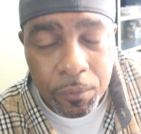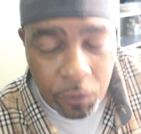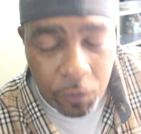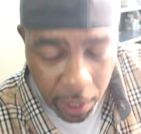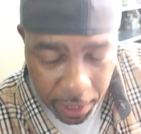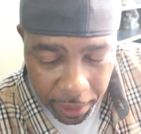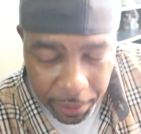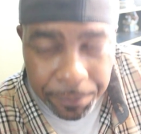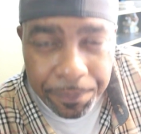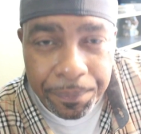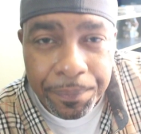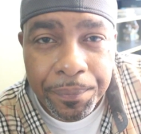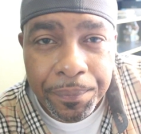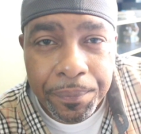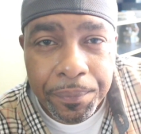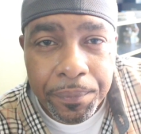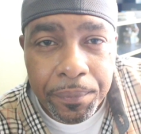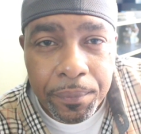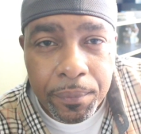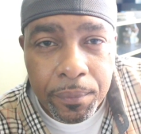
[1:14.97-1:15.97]
right?
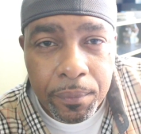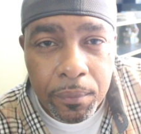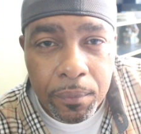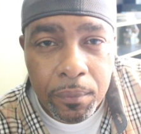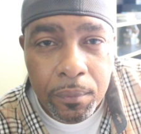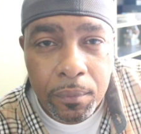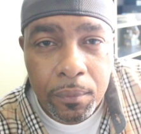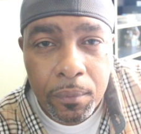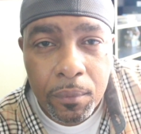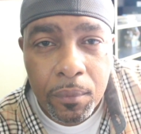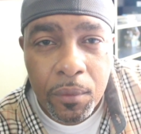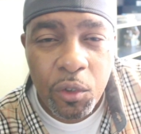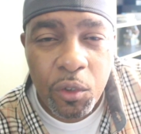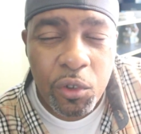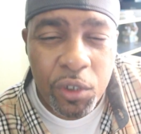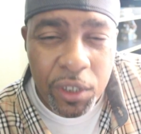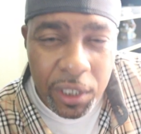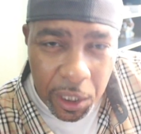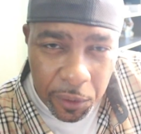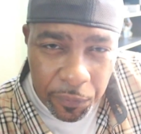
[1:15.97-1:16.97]
You
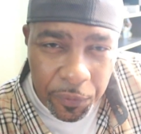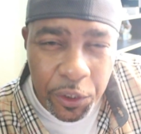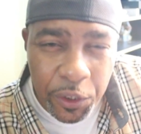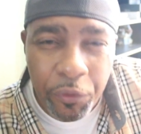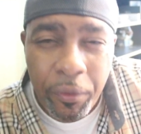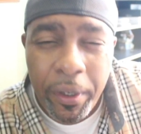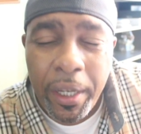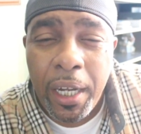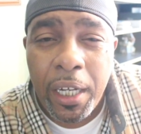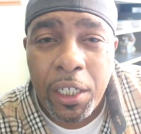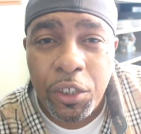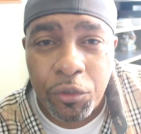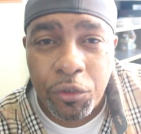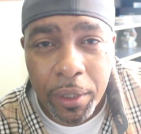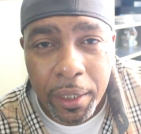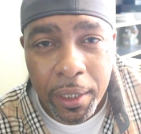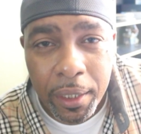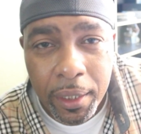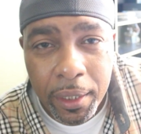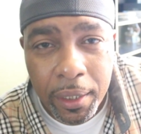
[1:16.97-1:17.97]
sell for
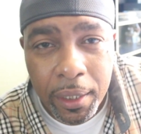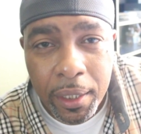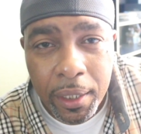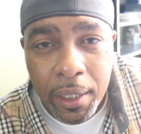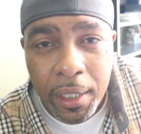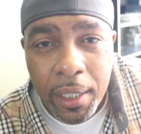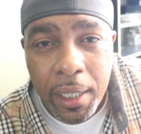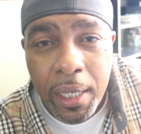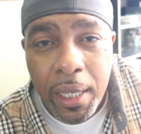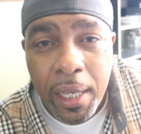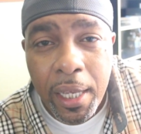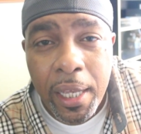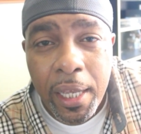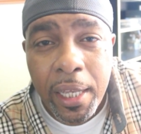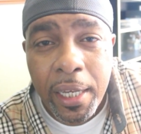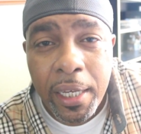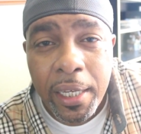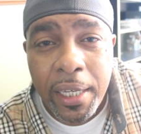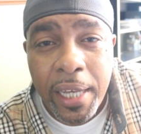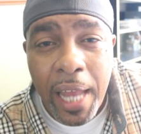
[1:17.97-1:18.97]
300.
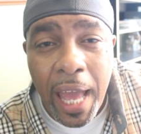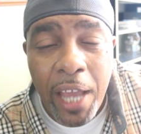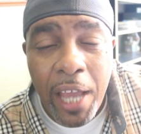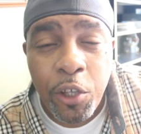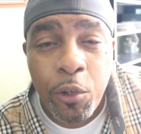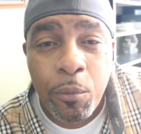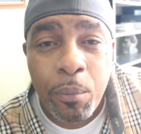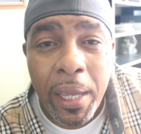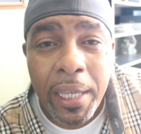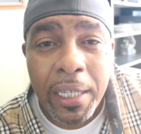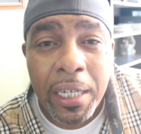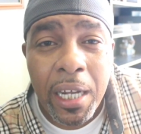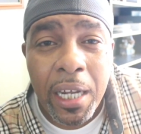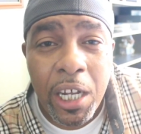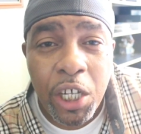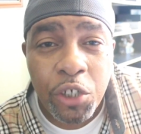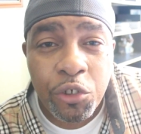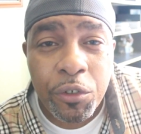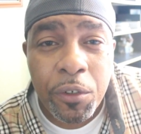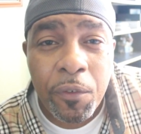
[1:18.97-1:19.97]
Now you made
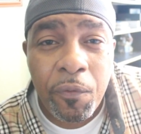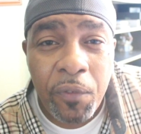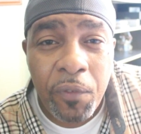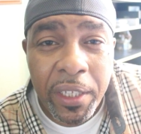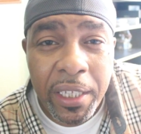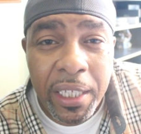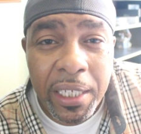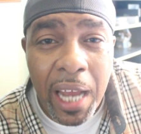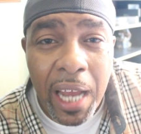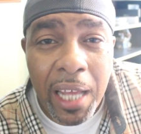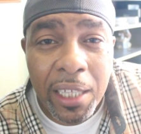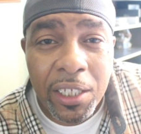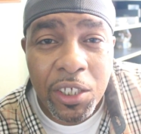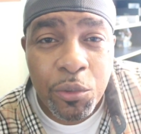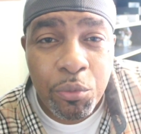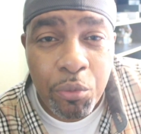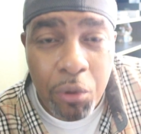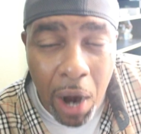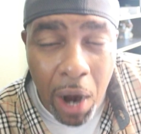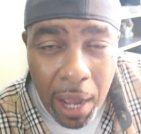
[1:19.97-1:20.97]

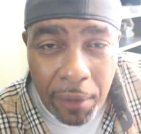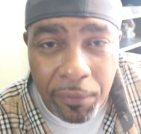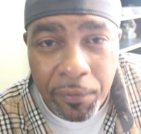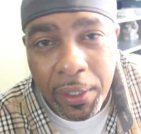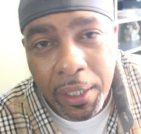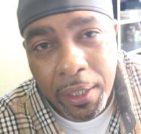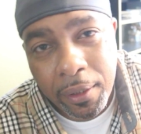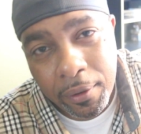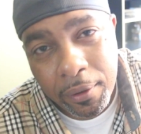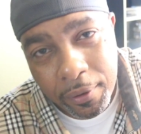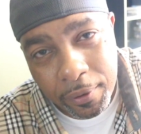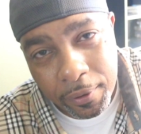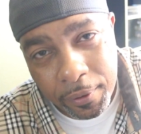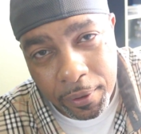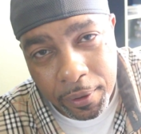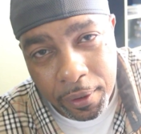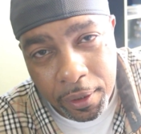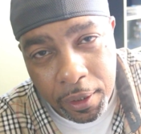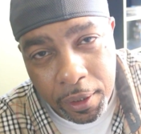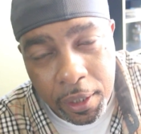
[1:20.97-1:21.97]
$150 profit.
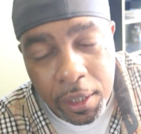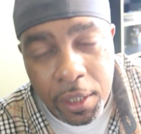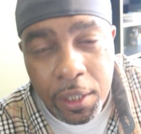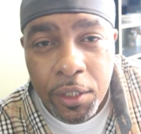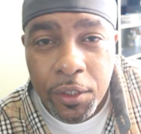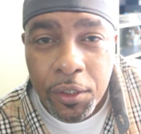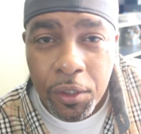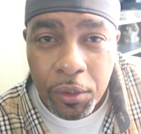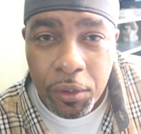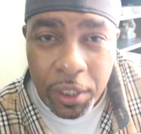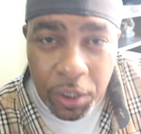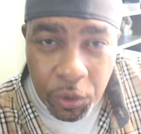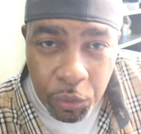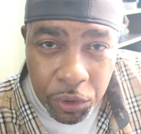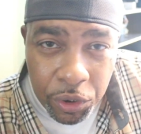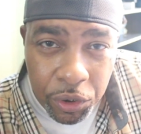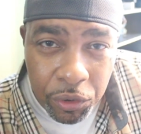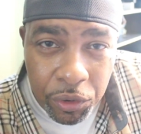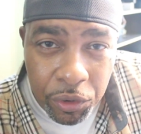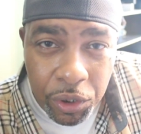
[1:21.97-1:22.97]
So this is
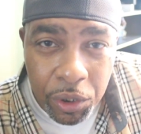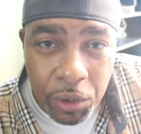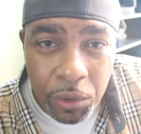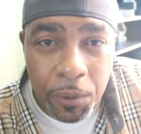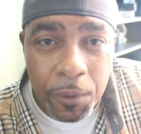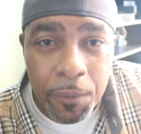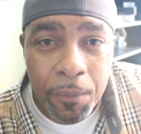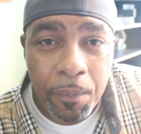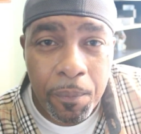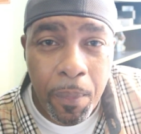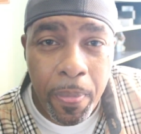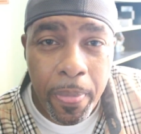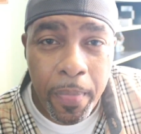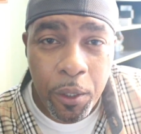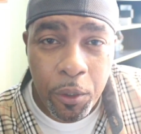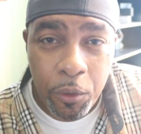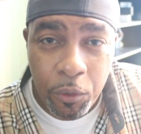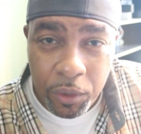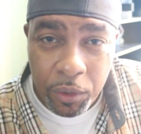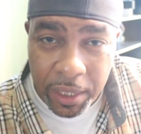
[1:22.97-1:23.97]
what you do.
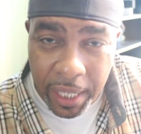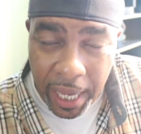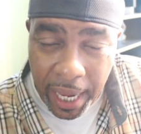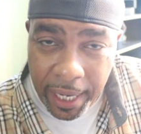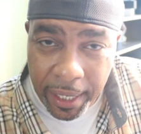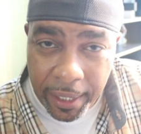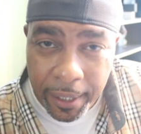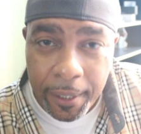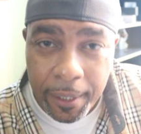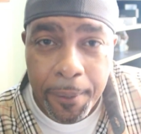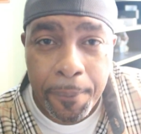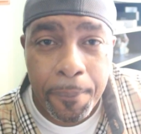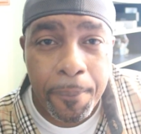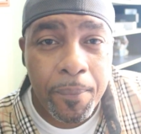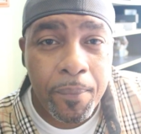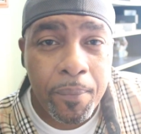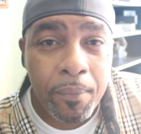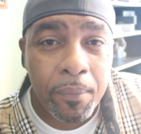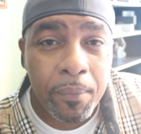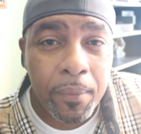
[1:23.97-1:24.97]
You take
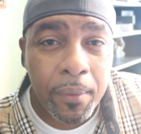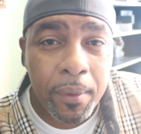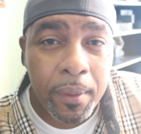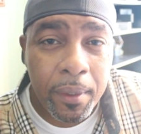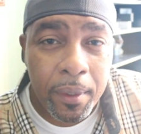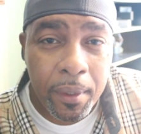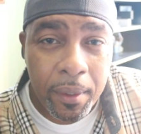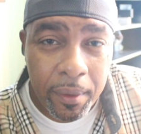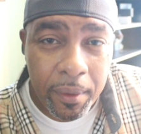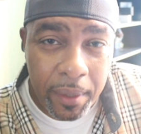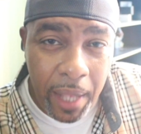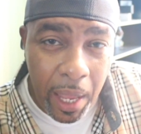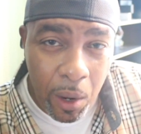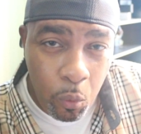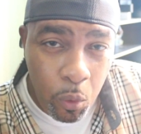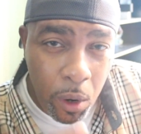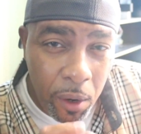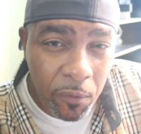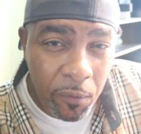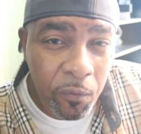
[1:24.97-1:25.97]
that
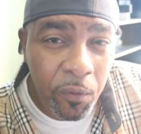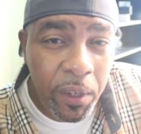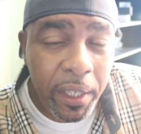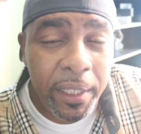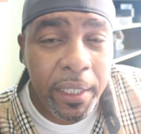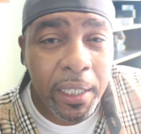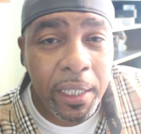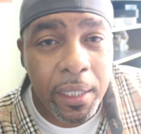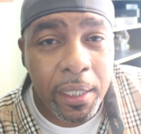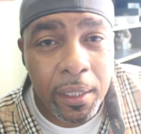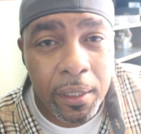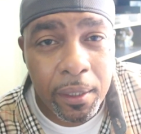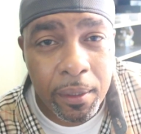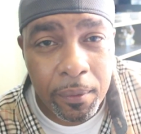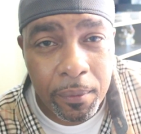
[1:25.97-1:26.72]
150